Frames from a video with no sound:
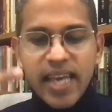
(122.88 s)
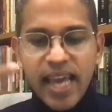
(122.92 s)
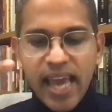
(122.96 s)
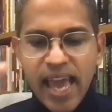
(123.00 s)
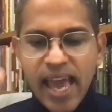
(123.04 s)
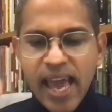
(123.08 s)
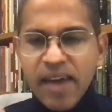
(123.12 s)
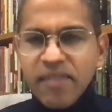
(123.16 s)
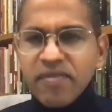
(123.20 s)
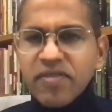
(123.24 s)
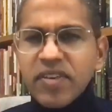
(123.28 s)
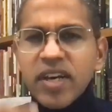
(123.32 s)

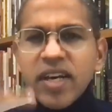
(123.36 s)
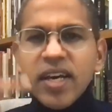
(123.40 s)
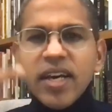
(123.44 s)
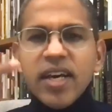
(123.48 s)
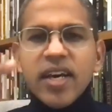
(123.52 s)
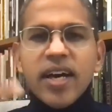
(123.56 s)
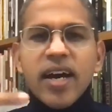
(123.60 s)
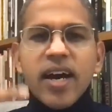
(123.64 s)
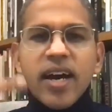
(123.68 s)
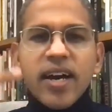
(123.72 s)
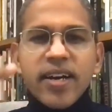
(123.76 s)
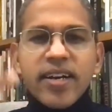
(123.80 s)
have
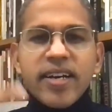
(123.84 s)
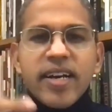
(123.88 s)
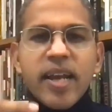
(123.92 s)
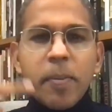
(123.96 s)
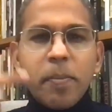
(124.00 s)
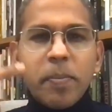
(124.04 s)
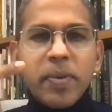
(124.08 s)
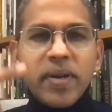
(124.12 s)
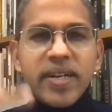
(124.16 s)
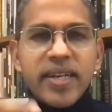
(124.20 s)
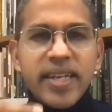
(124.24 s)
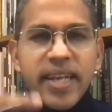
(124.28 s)
a
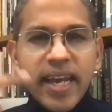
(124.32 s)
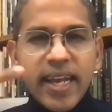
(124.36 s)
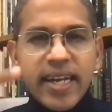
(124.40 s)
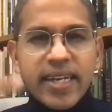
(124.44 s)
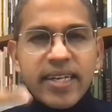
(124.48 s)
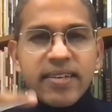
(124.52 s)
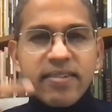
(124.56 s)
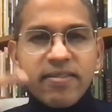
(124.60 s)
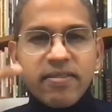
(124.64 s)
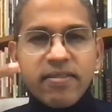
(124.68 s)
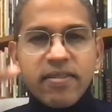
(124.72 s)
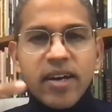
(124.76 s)

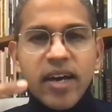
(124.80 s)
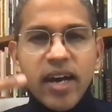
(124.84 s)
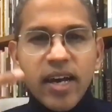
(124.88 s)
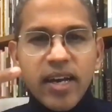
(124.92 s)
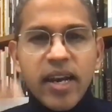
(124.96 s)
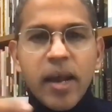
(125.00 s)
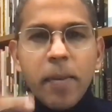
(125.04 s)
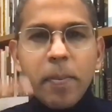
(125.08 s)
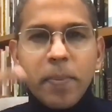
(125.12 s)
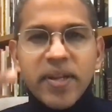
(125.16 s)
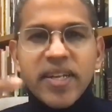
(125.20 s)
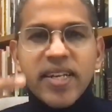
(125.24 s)
repetitive
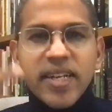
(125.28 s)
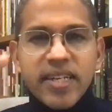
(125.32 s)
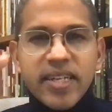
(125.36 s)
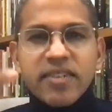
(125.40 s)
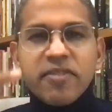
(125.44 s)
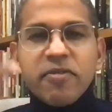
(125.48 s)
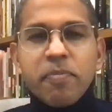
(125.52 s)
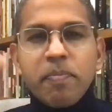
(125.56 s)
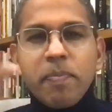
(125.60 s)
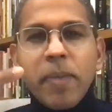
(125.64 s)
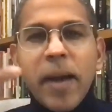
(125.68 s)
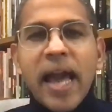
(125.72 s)

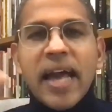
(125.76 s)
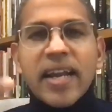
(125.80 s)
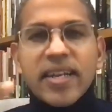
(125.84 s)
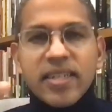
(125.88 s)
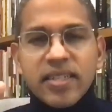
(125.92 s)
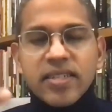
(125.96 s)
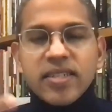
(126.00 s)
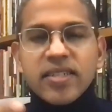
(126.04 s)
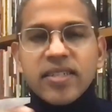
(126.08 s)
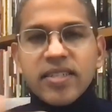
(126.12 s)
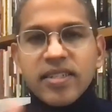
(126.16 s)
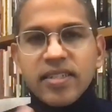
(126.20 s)

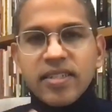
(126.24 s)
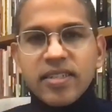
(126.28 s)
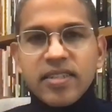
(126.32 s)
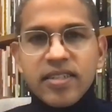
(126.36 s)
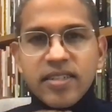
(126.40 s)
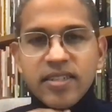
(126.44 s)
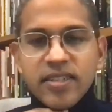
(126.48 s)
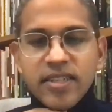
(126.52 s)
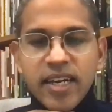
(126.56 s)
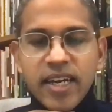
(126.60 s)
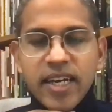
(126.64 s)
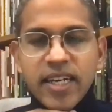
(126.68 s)
pattern,
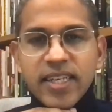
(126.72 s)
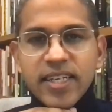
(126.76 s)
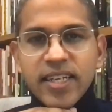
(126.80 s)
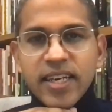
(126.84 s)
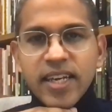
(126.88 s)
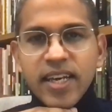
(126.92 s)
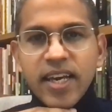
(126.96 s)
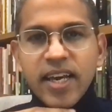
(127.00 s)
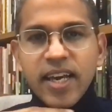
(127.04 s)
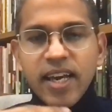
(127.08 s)
right?